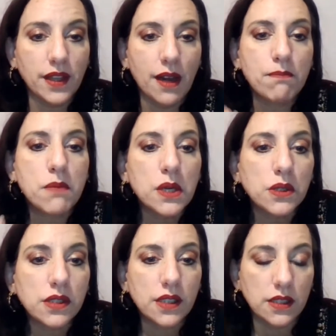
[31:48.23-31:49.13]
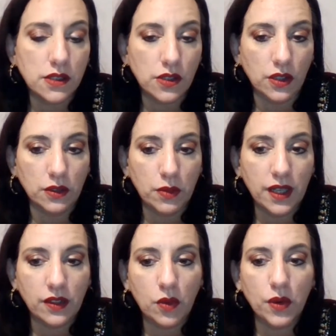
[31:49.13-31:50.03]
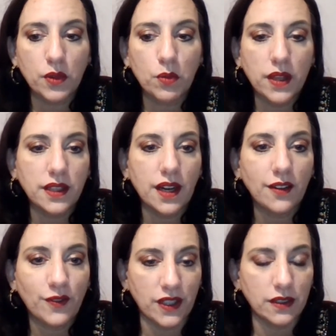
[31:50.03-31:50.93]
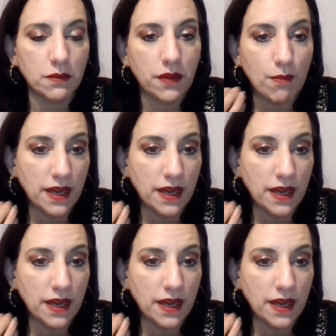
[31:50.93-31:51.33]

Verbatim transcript: that I'm most concerned with or the one that I feel